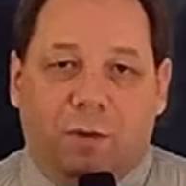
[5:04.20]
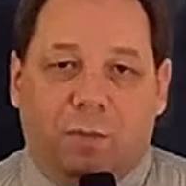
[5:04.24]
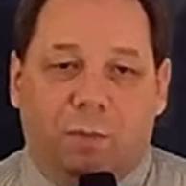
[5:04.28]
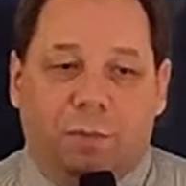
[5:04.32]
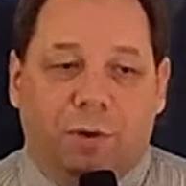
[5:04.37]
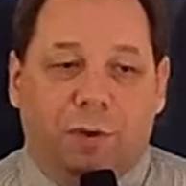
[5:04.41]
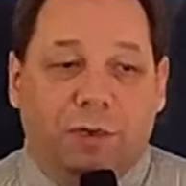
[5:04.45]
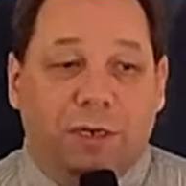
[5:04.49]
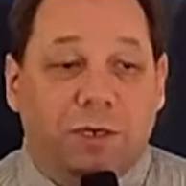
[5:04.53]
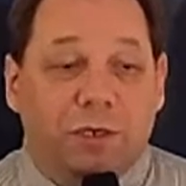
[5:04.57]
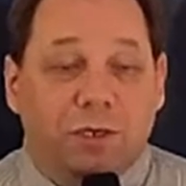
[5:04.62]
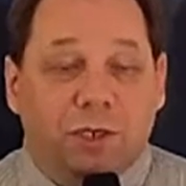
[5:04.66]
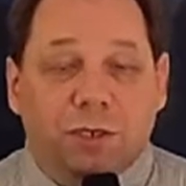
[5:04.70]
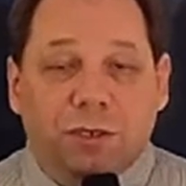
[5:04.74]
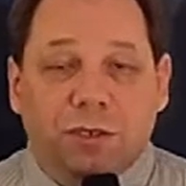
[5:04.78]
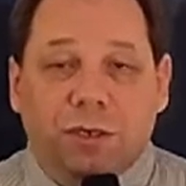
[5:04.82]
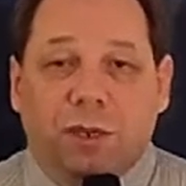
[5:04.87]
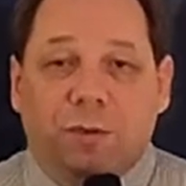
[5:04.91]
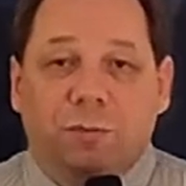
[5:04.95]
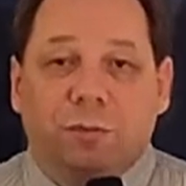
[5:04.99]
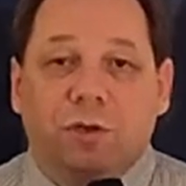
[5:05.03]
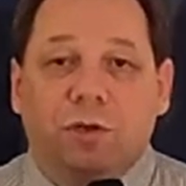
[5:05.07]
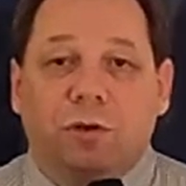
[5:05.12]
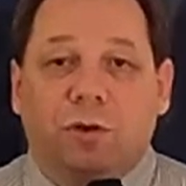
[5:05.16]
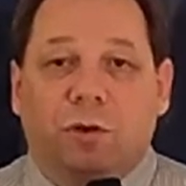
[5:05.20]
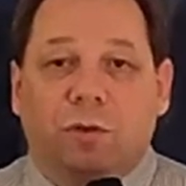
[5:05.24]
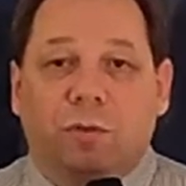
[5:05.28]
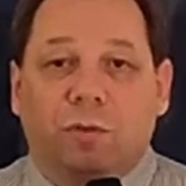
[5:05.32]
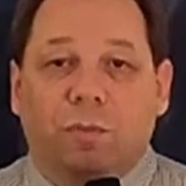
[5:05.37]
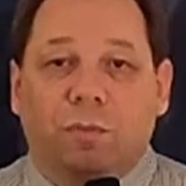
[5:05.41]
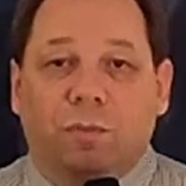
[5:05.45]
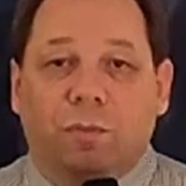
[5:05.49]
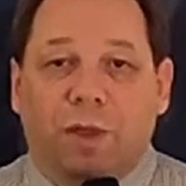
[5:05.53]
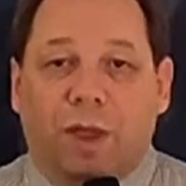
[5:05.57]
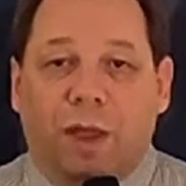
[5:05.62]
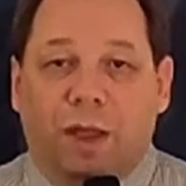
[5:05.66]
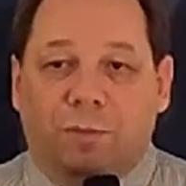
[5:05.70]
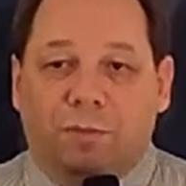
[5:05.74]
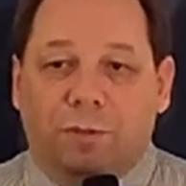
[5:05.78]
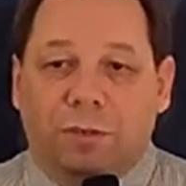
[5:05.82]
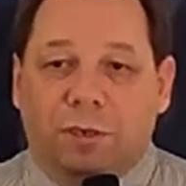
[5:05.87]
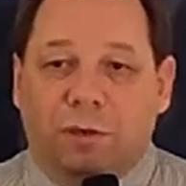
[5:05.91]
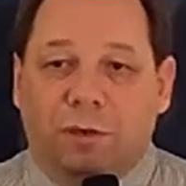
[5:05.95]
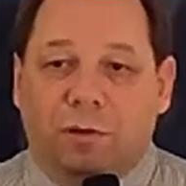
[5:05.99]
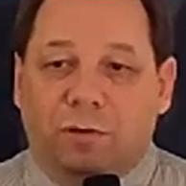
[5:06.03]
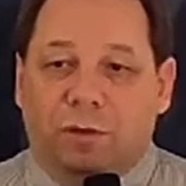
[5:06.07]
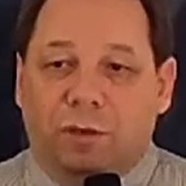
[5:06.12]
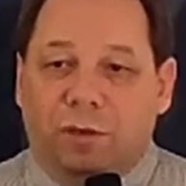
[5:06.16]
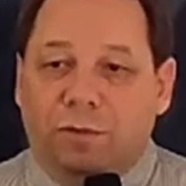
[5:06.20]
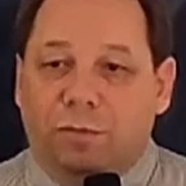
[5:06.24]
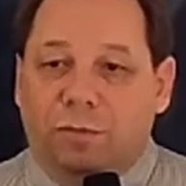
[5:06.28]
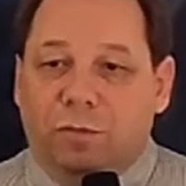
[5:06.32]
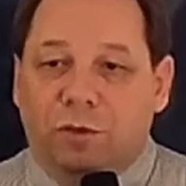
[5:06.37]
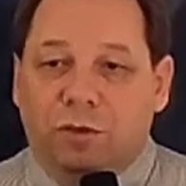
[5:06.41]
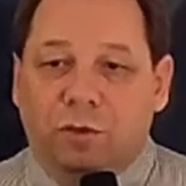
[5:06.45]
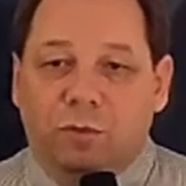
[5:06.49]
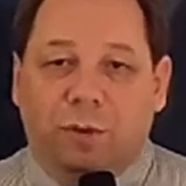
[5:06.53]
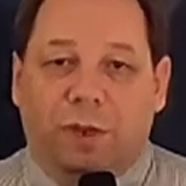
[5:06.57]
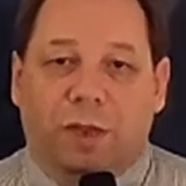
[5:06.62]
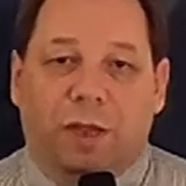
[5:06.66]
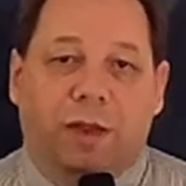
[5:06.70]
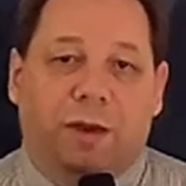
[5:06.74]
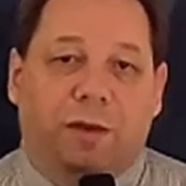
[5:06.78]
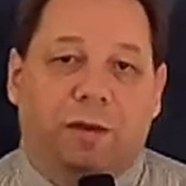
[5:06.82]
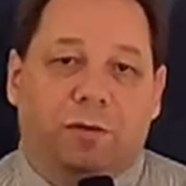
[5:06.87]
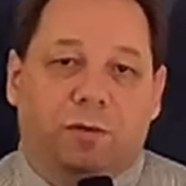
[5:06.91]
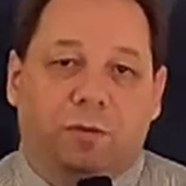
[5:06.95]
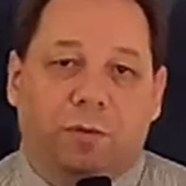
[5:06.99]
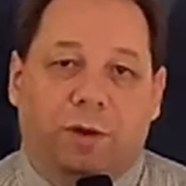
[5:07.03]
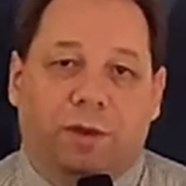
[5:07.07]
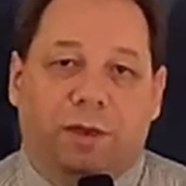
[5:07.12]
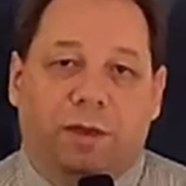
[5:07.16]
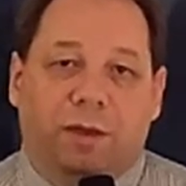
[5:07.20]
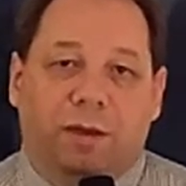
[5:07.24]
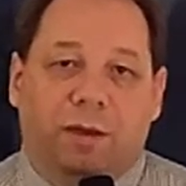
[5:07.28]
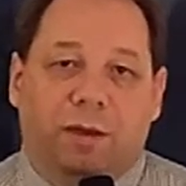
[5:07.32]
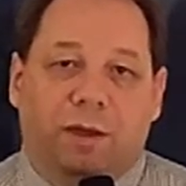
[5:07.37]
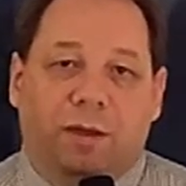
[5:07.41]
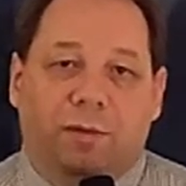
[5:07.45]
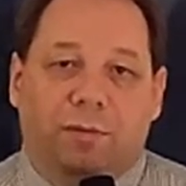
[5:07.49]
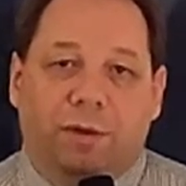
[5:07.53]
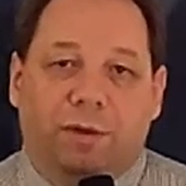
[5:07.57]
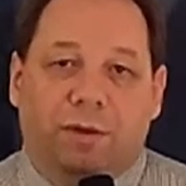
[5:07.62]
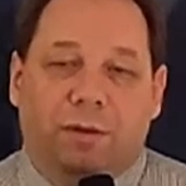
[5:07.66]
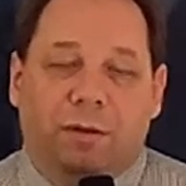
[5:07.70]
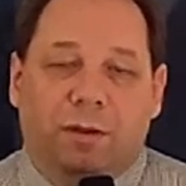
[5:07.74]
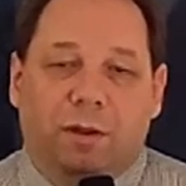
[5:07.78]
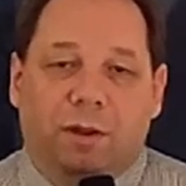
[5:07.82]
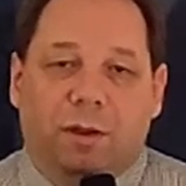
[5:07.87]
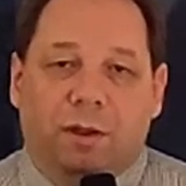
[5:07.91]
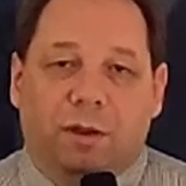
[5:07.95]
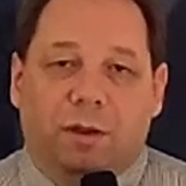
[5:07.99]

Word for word: our predictions came true, absolutely, which we had in 2011,